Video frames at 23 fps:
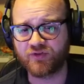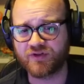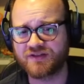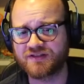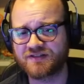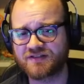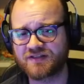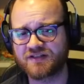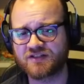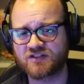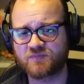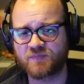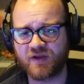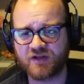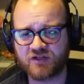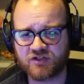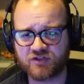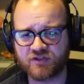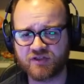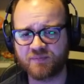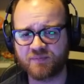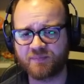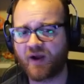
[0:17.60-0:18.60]
is
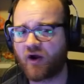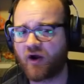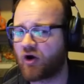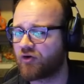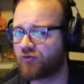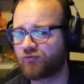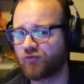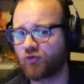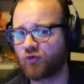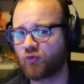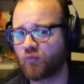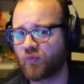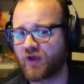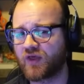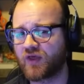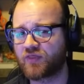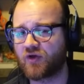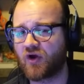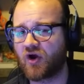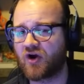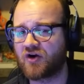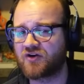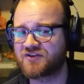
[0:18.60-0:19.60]
especially powerful
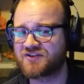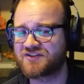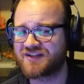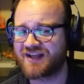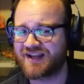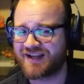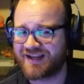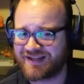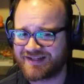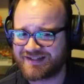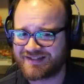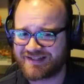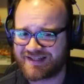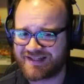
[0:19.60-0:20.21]
with our second